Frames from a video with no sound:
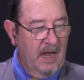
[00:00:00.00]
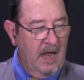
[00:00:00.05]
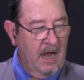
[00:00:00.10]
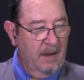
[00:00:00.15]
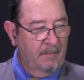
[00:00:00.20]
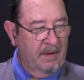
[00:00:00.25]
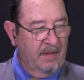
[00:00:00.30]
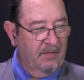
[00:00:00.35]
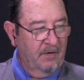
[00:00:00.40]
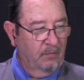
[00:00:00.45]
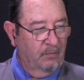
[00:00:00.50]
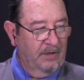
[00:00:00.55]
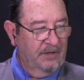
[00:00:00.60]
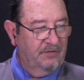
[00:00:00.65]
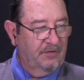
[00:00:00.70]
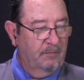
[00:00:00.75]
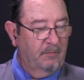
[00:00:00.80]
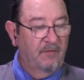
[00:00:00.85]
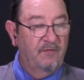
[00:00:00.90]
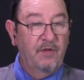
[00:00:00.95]
um, and the
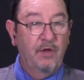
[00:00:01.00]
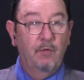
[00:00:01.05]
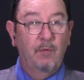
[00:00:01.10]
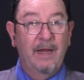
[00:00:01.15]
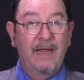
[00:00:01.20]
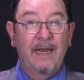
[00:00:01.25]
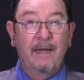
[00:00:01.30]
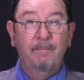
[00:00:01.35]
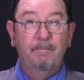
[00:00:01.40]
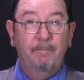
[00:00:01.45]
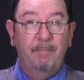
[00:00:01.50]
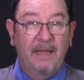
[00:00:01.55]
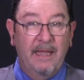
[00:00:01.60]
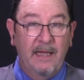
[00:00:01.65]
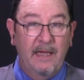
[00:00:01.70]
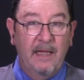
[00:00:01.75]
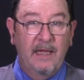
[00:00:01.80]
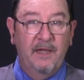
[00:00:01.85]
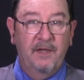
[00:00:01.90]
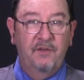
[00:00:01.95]
recent review in
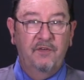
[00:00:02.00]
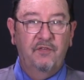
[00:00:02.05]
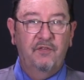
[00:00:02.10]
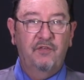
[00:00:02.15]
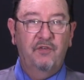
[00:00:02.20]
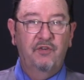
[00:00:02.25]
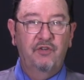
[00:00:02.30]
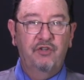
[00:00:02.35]
PEDS